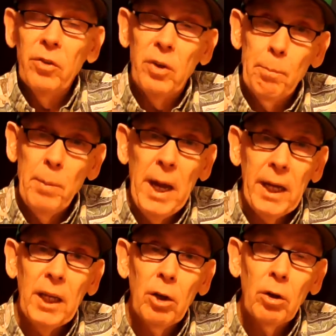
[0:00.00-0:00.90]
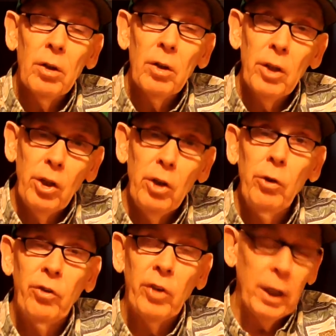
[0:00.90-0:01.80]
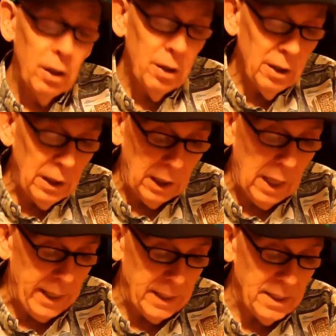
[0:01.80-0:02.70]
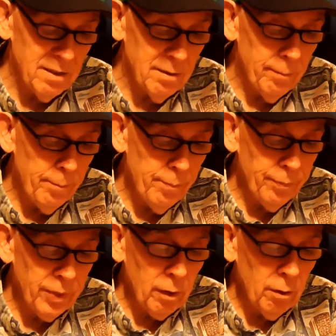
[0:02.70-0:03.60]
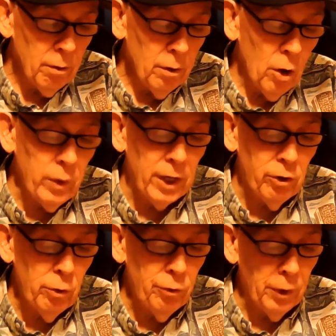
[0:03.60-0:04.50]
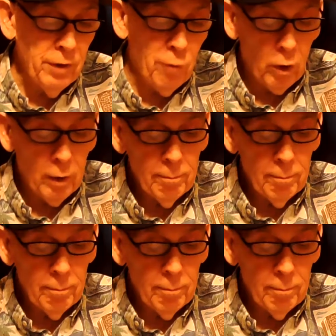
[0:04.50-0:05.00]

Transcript: To make using light. Okay, 2, 3, 4.